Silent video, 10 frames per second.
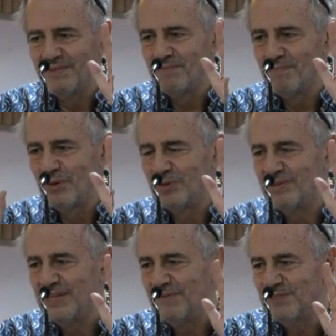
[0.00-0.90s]

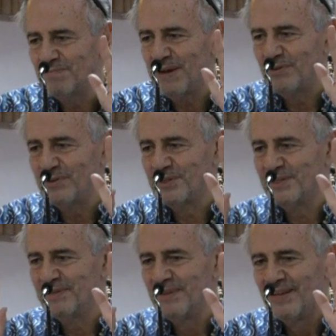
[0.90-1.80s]
motifs about
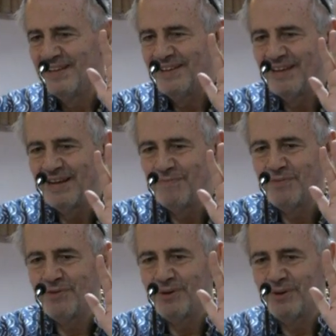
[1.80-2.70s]

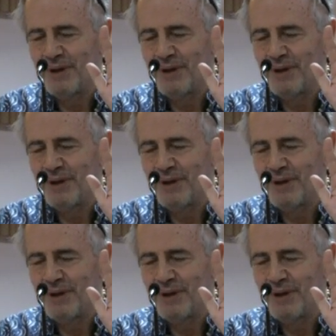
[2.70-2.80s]
um, the,